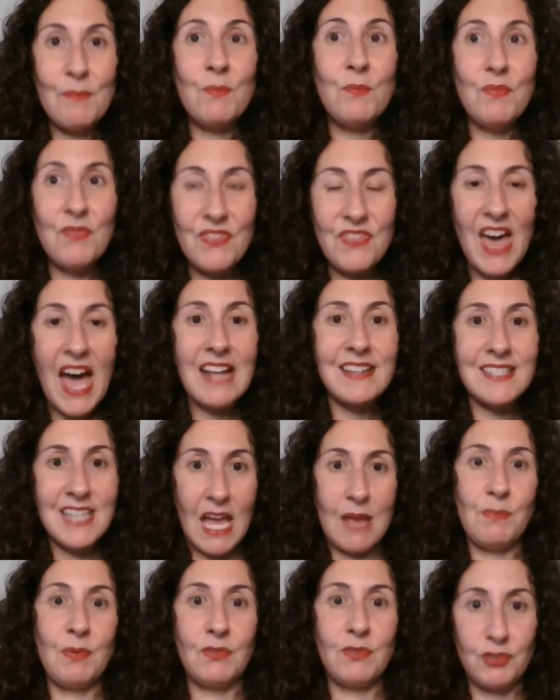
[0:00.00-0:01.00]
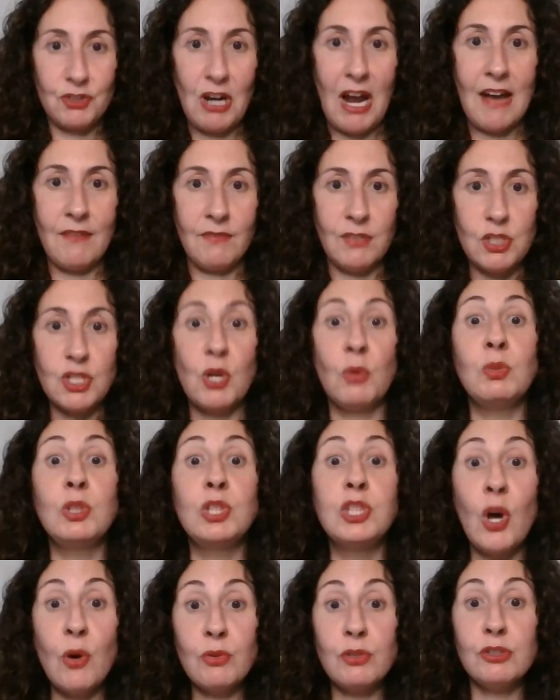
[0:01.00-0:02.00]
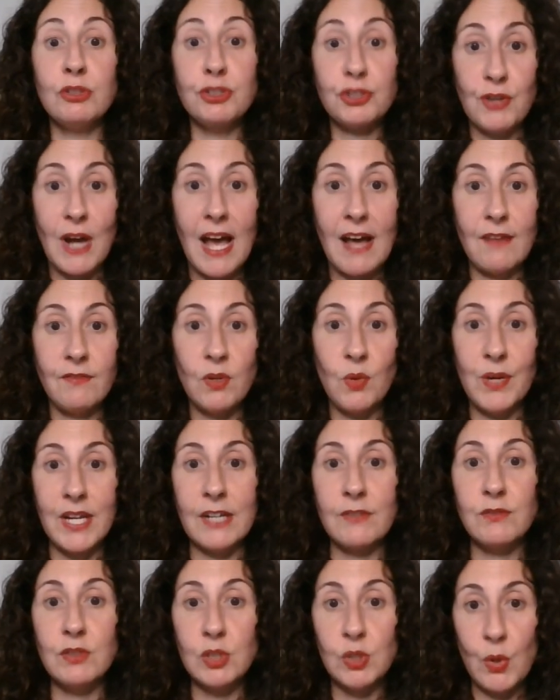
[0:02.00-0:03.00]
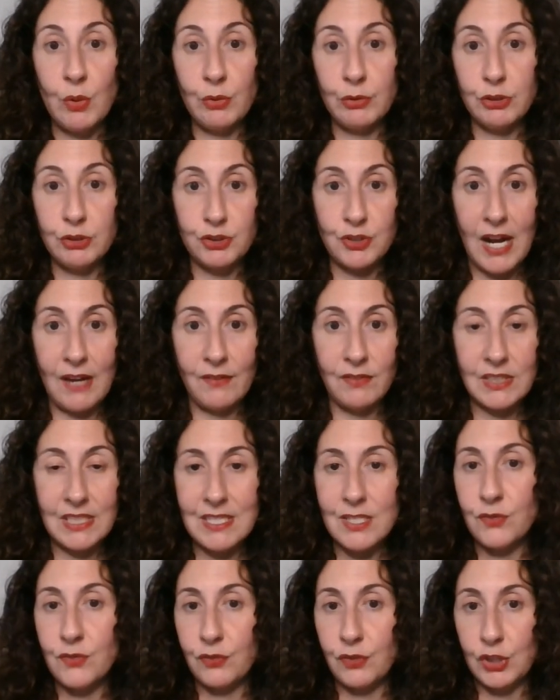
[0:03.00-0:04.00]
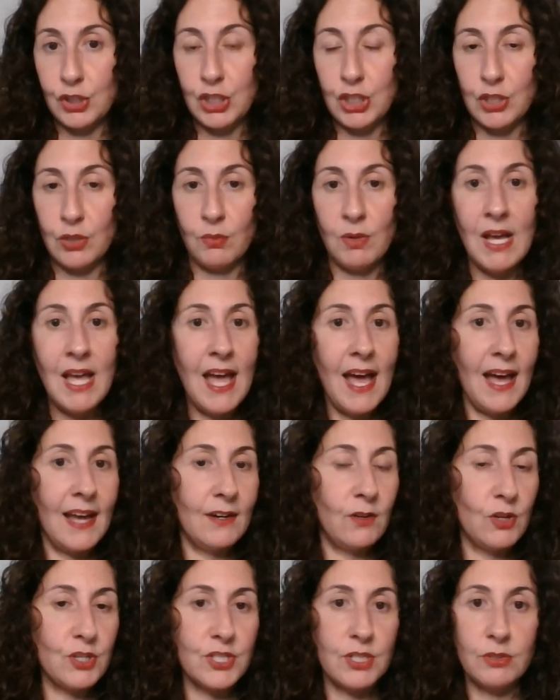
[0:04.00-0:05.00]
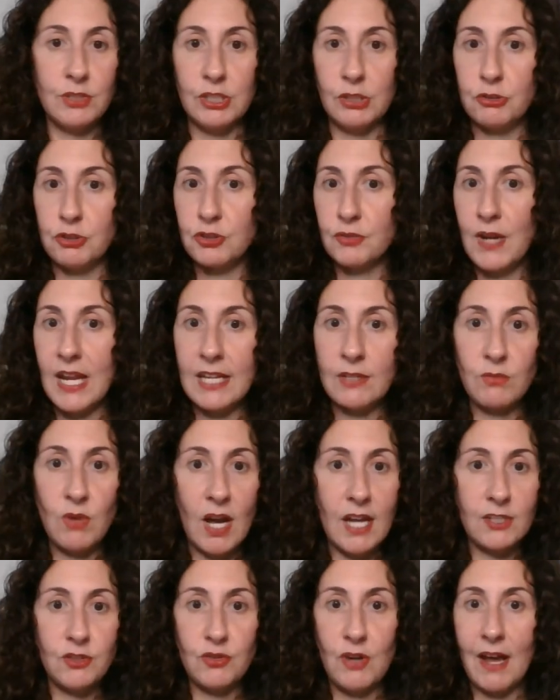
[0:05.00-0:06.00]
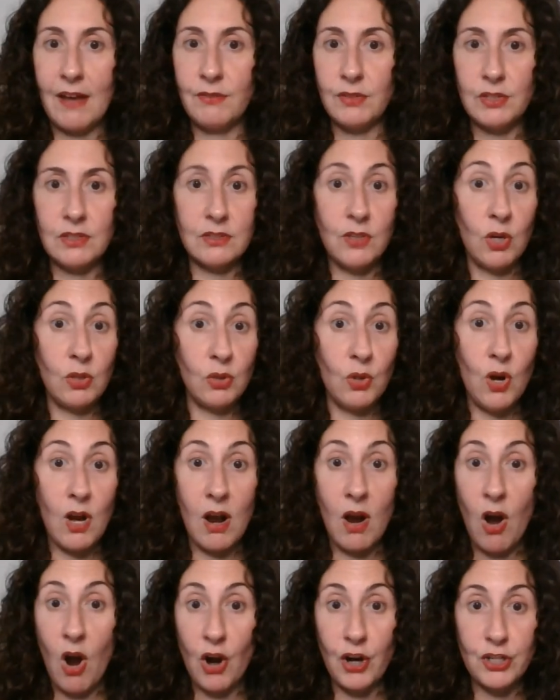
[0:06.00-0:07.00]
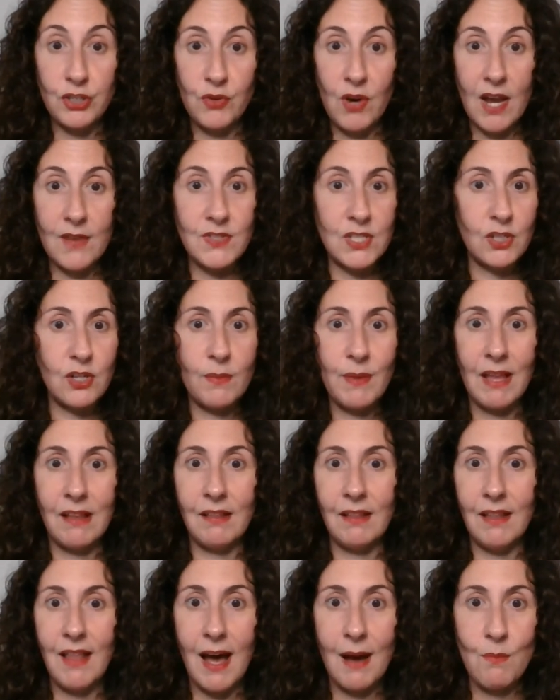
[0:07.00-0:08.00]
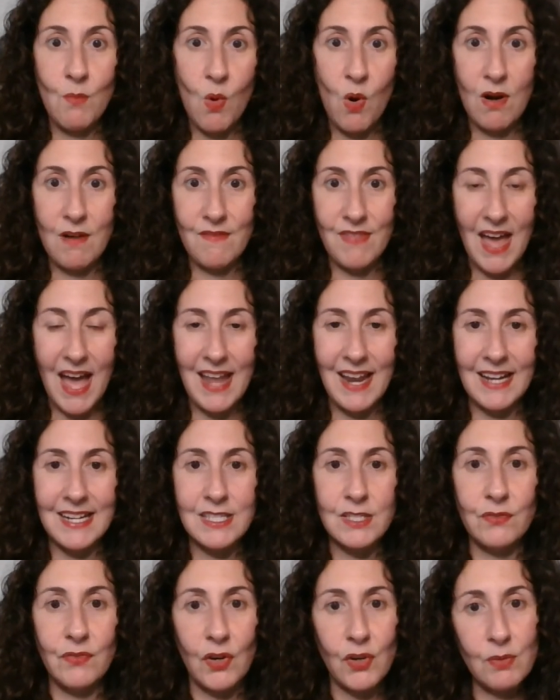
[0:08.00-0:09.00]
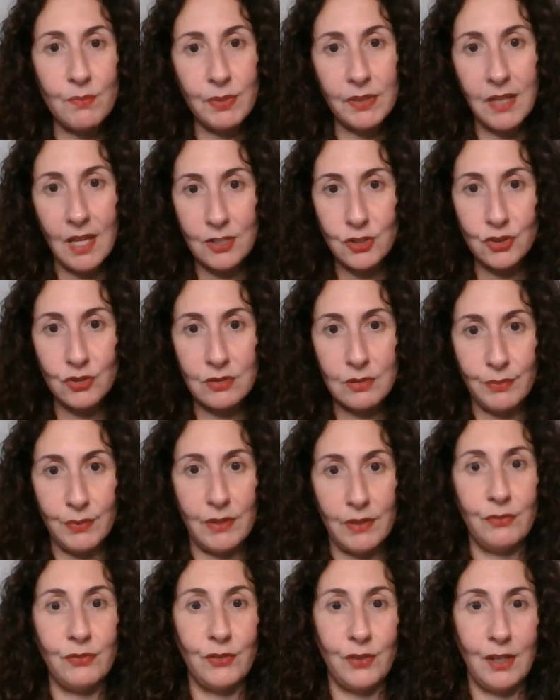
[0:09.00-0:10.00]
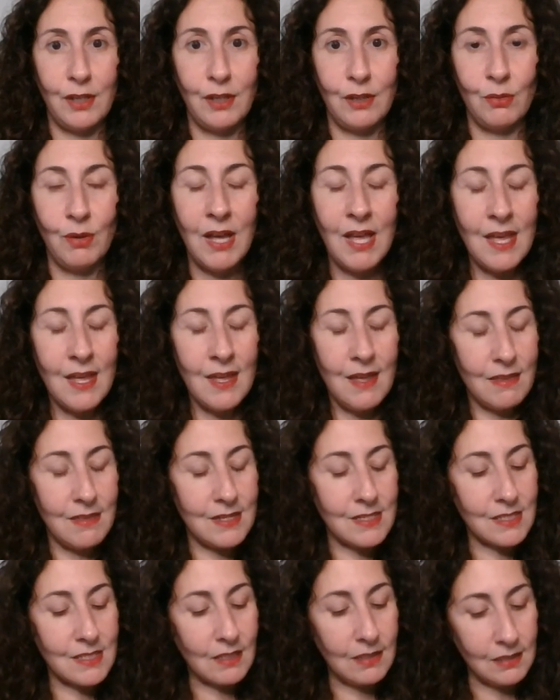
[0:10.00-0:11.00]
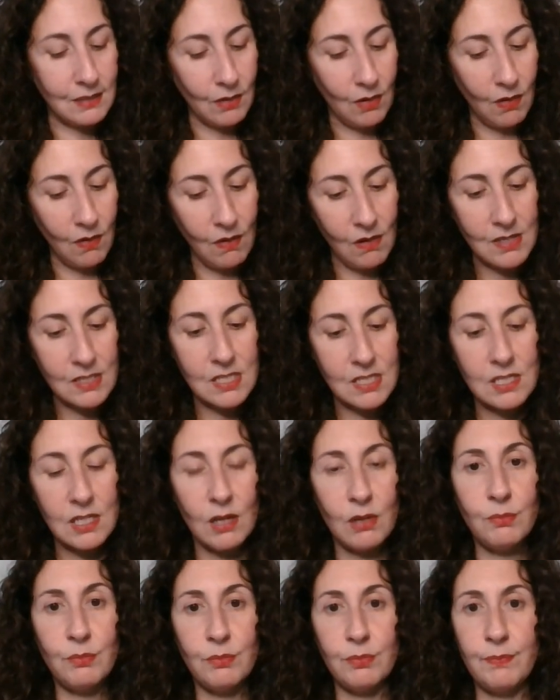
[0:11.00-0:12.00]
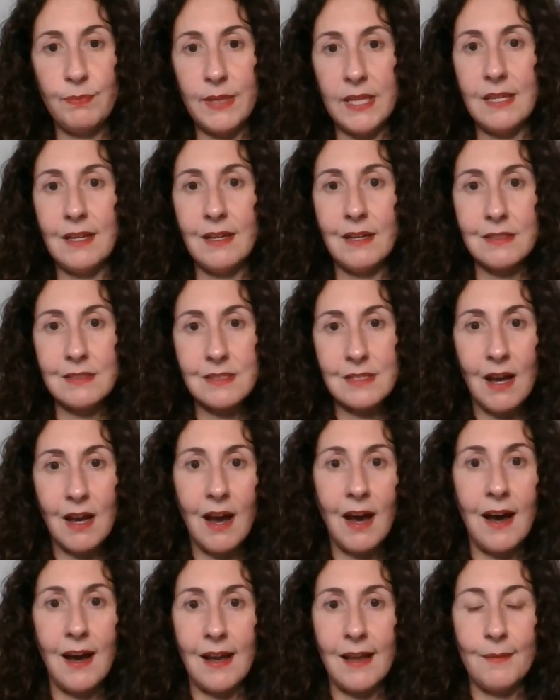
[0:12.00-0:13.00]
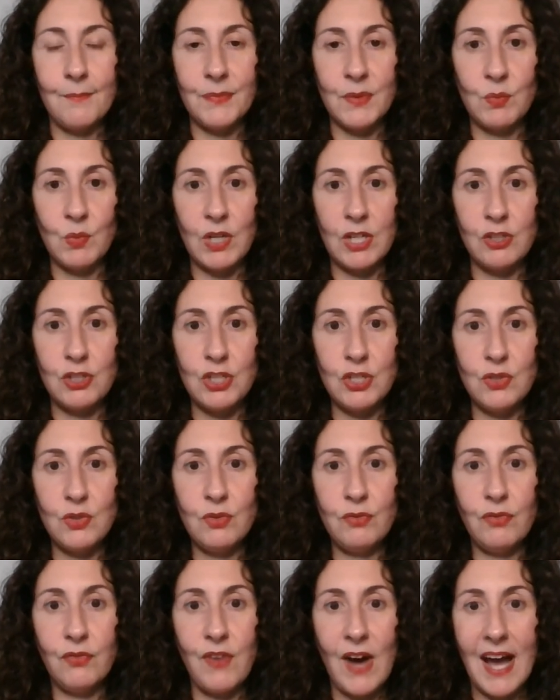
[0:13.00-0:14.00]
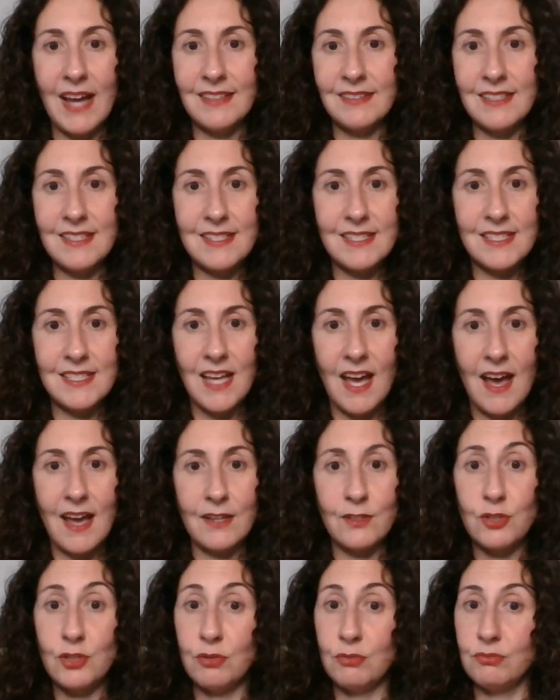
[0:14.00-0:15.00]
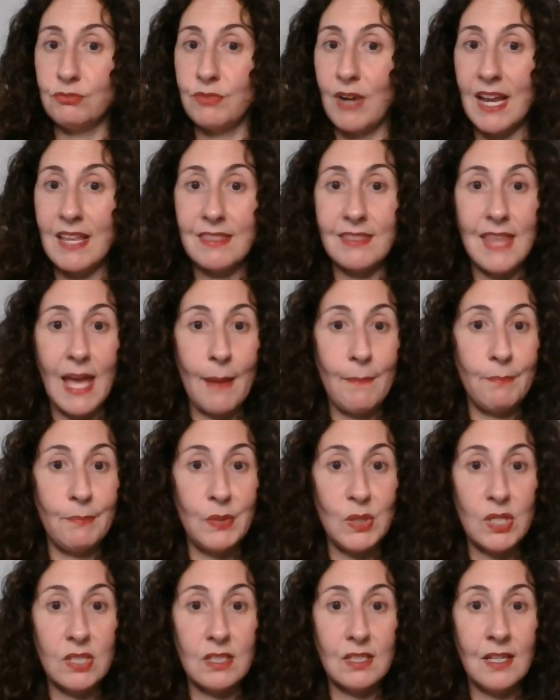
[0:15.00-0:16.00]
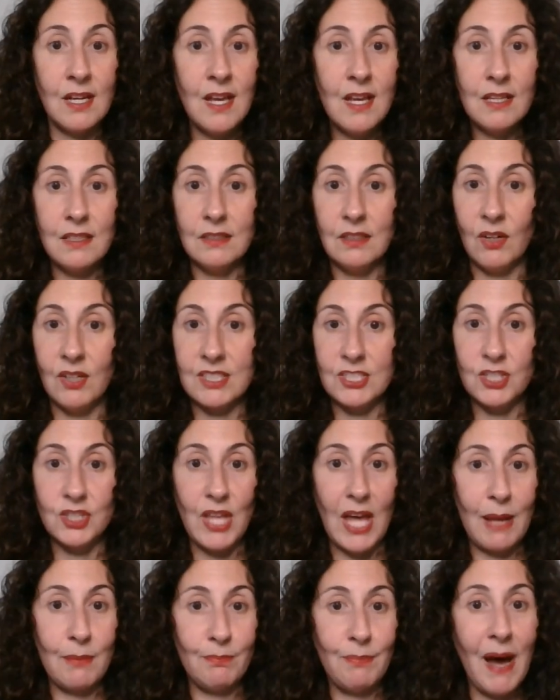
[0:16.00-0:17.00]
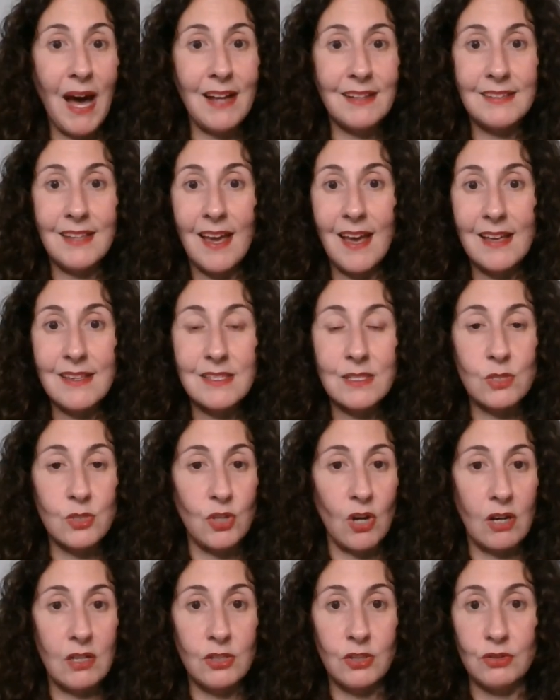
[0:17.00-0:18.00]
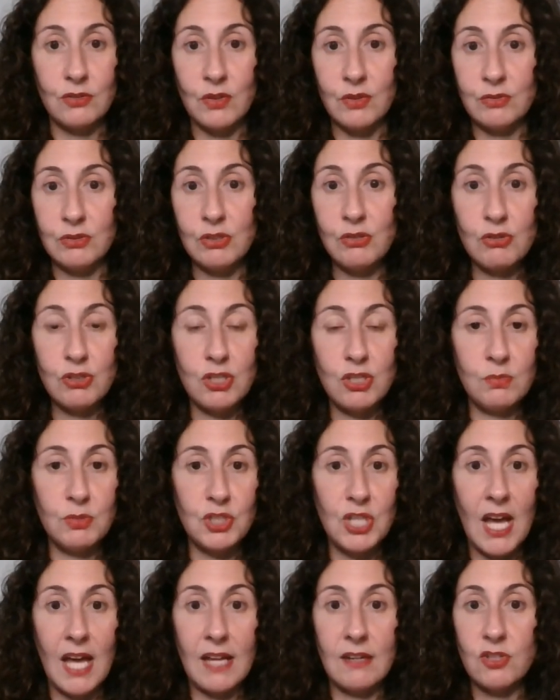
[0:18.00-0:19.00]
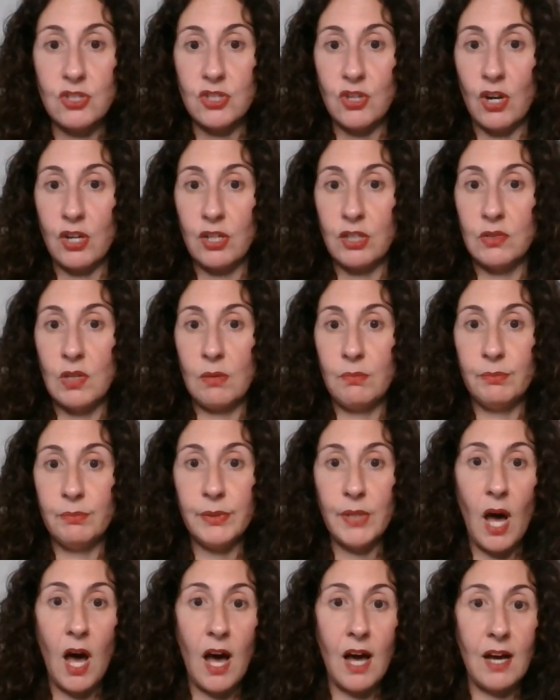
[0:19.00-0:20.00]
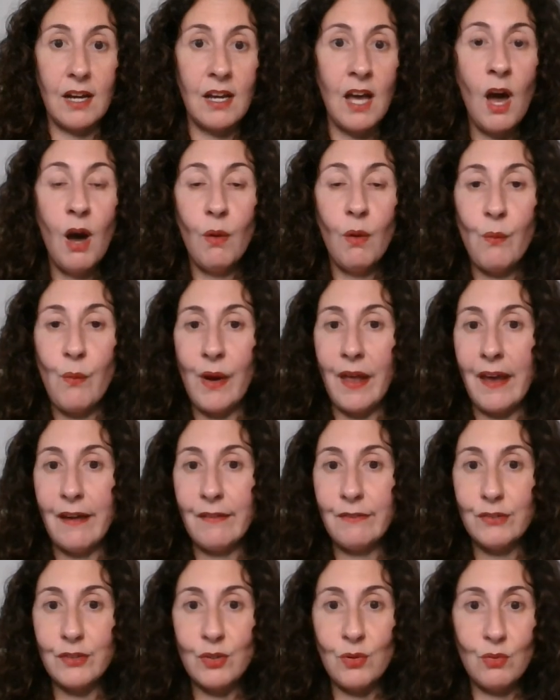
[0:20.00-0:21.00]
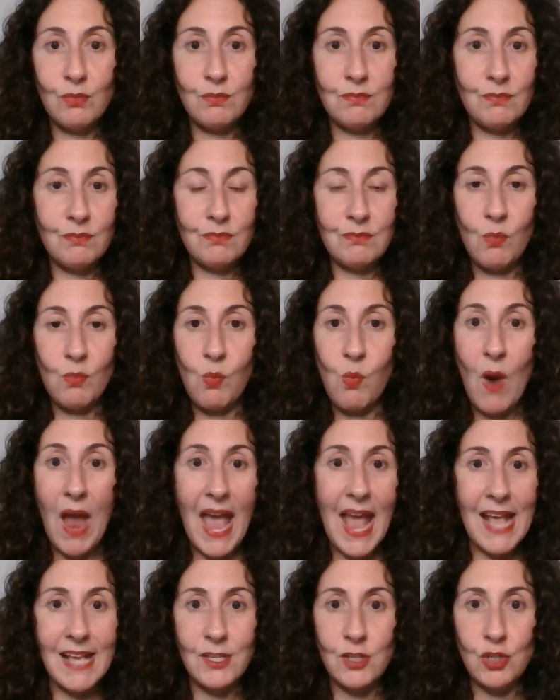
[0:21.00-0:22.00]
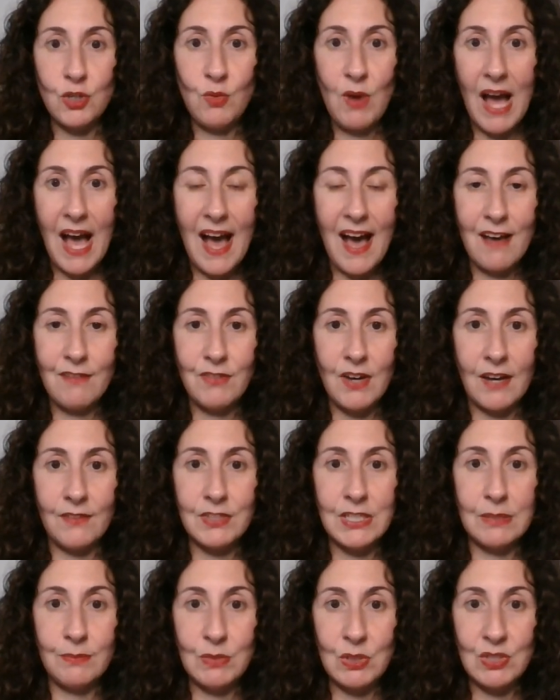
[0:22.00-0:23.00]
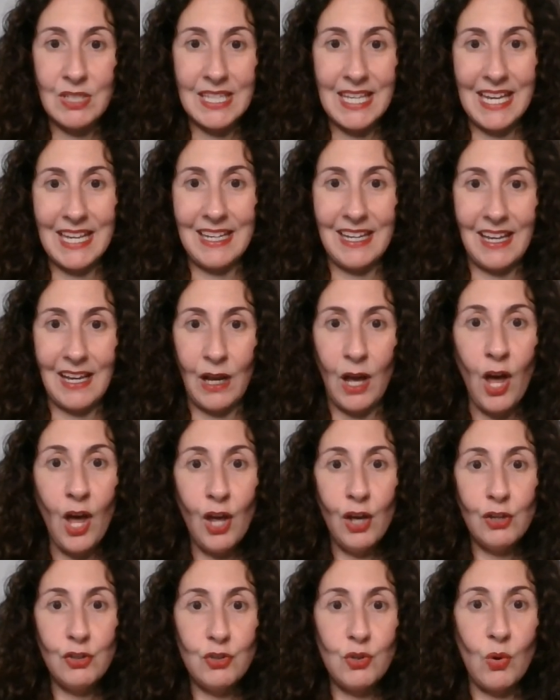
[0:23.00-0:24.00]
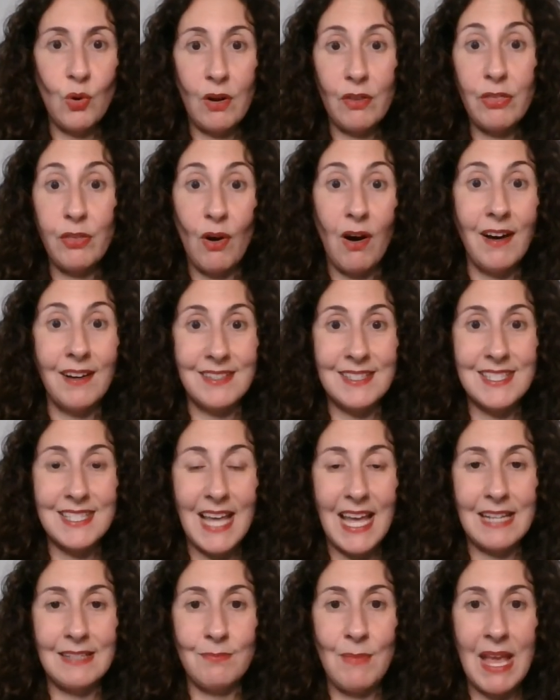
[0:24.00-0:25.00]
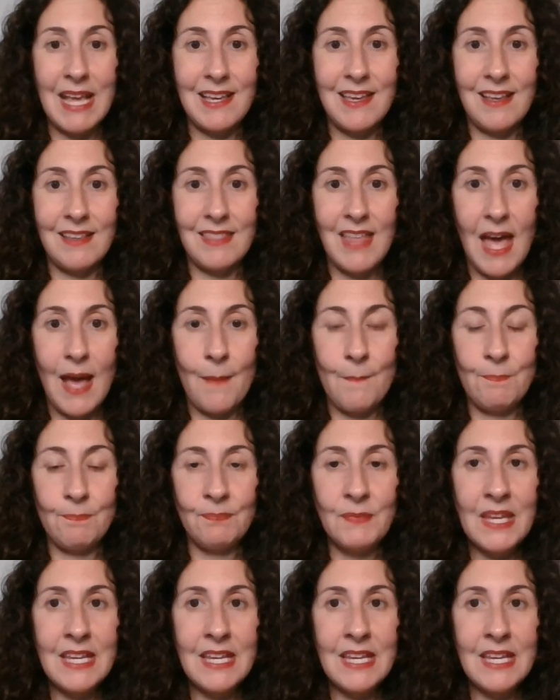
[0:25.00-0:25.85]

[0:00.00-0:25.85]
That type of travel. So local travel, whatever local travel is for you. And also, you know, train ride travel, long car drives, there could be a lot more of that. And it's very pleasurable for you. This could also be a time where you finally decide to write that book, launch that podcast, start your own YouTube channel, start your own blog, whatever way you have of communicating your thoughts and making them